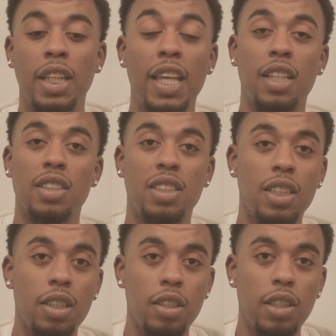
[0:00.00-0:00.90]
they can
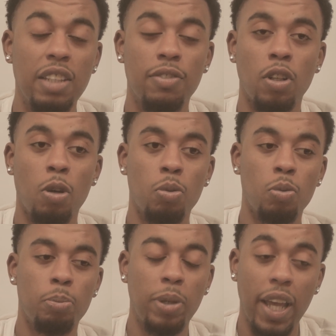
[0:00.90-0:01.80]
see, even though
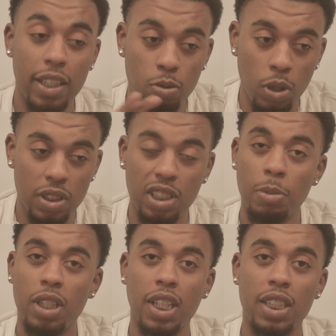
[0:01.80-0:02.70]
past what some
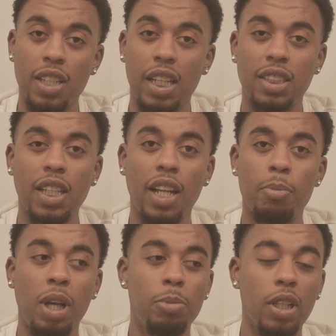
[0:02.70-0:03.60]
of the things that I say
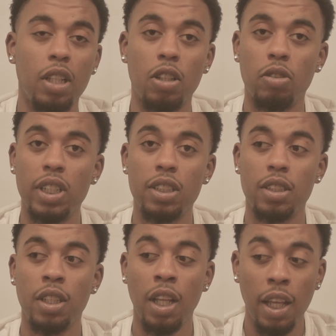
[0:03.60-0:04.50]
that might be a little
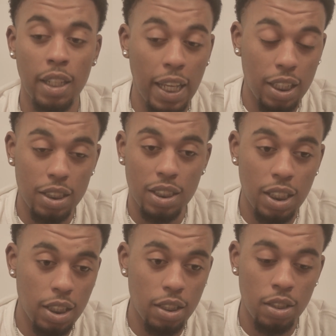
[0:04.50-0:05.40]
greasy, they can
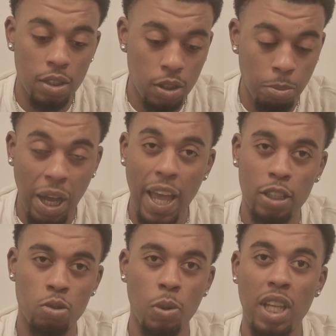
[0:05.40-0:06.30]
see my
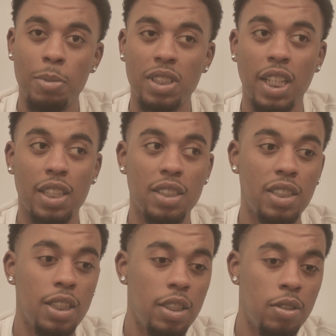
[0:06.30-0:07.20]
actual image. They can
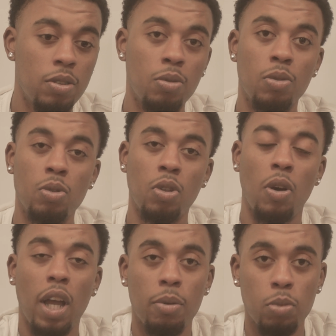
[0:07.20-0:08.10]
see you know,
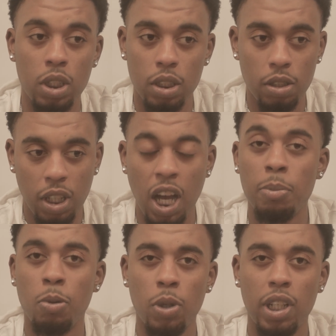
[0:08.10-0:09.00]
how I'm really
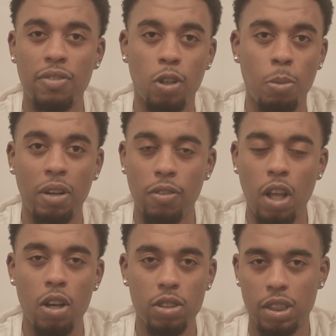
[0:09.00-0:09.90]
coming with it, even on my
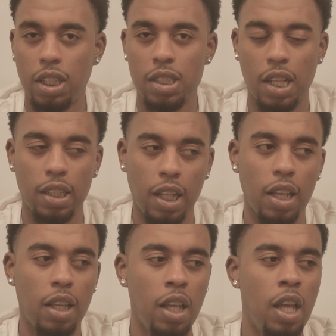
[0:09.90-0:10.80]
vlogs and things like
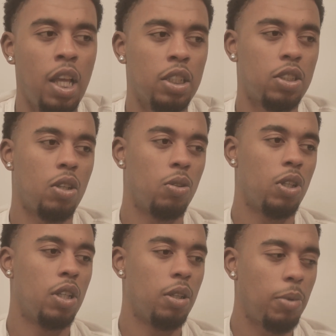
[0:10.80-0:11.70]
that.
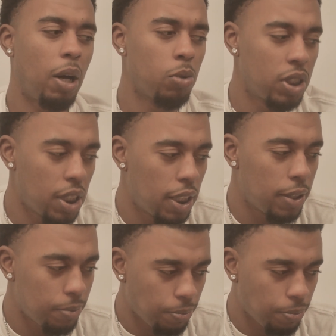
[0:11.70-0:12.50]
So I would say,